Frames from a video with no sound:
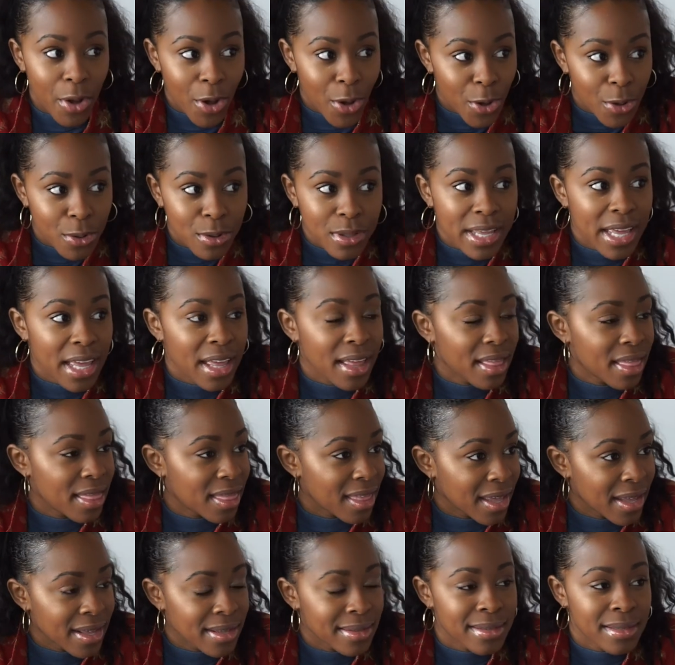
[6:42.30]
only
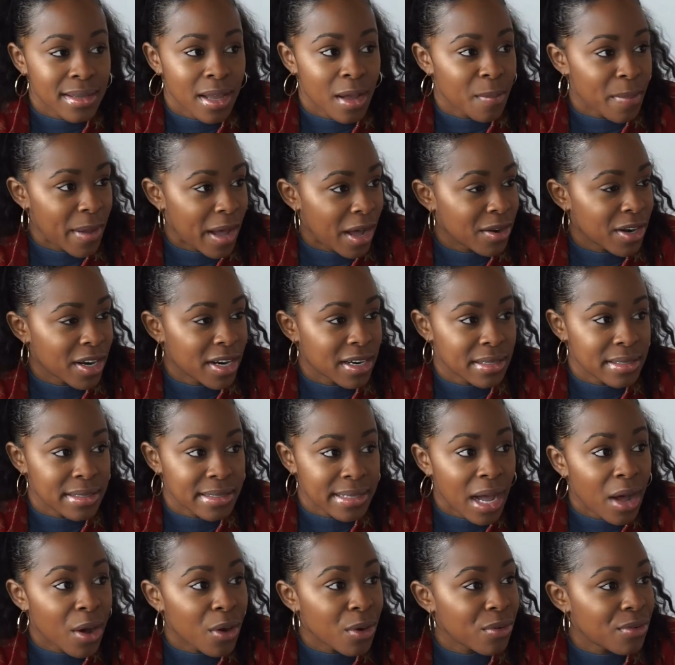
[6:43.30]
thinks about
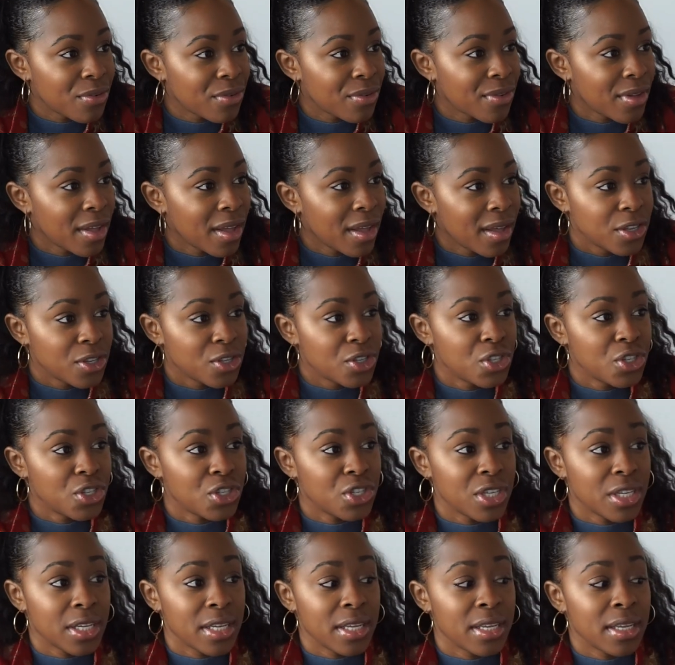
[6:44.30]
herself.
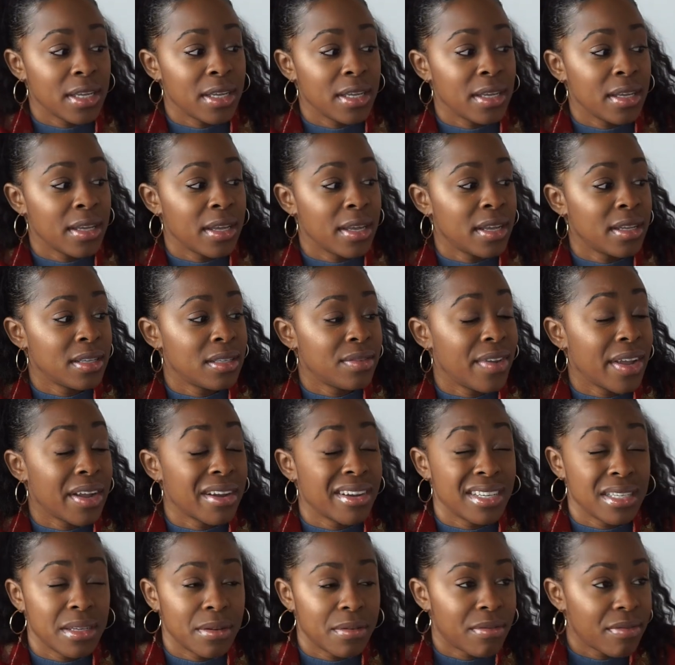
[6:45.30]
She is
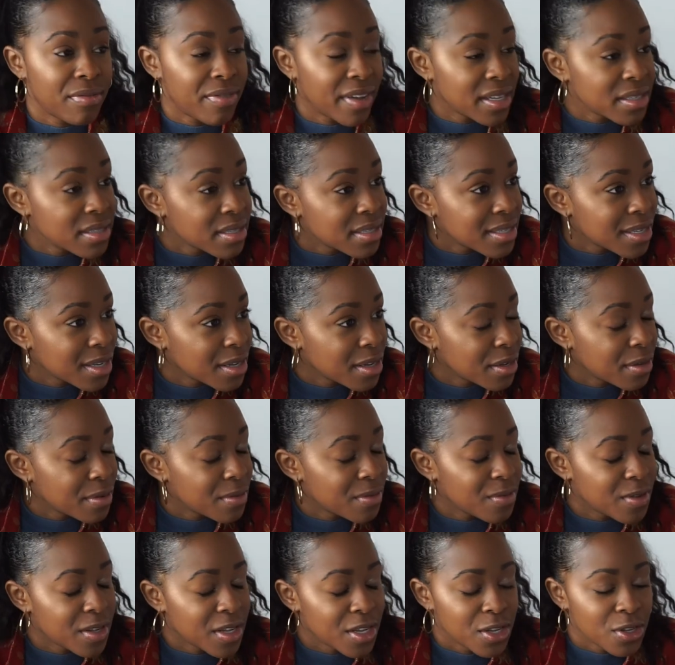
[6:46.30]
very
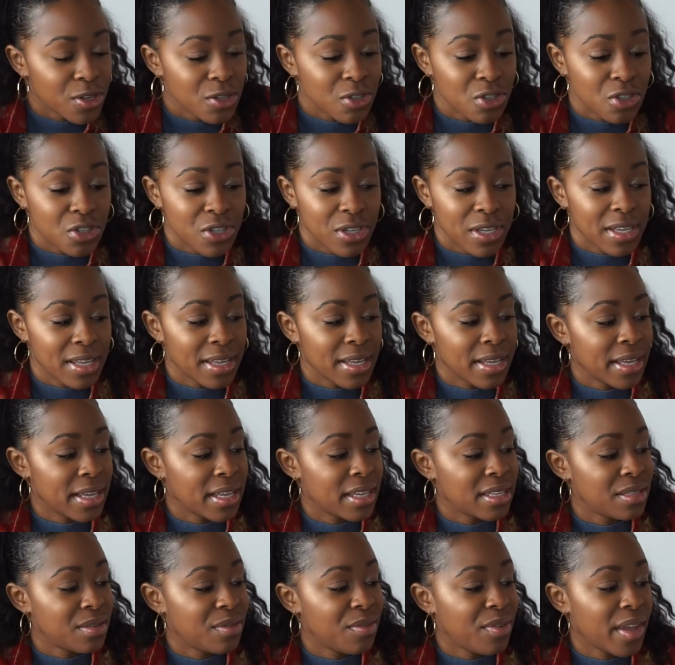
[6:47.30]
defensive. She
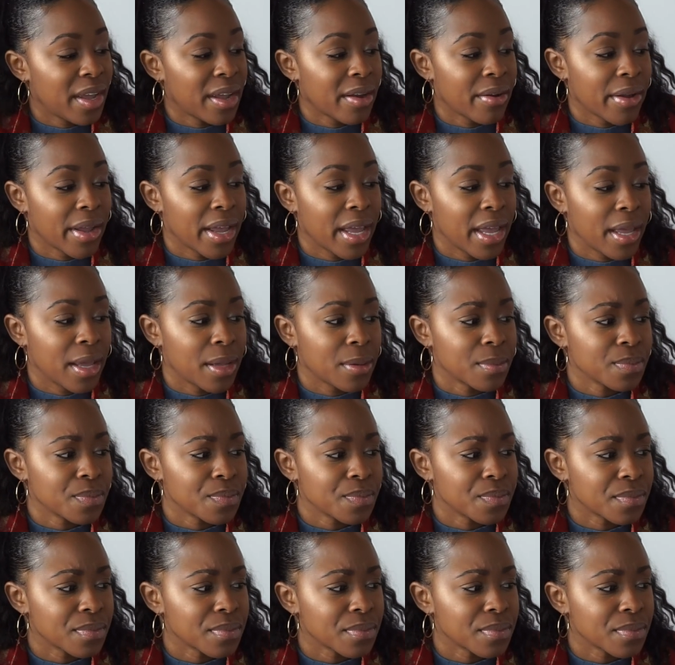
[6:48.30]
is very,